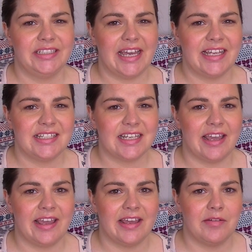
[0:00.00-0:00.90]
get
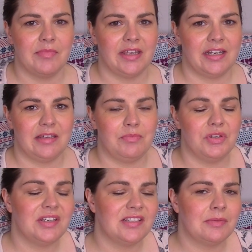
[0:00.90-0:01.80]
any
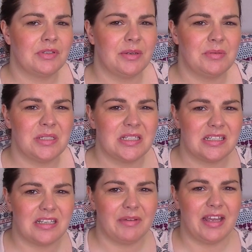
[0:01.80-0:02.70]
beauty subscriptions
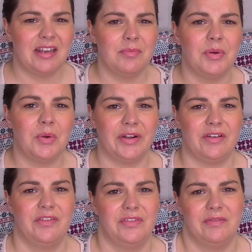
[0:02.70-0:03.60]
because I'm kind of bored
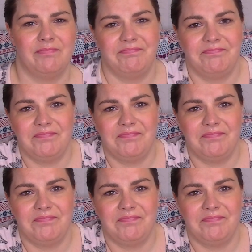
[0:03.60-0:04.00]
off them.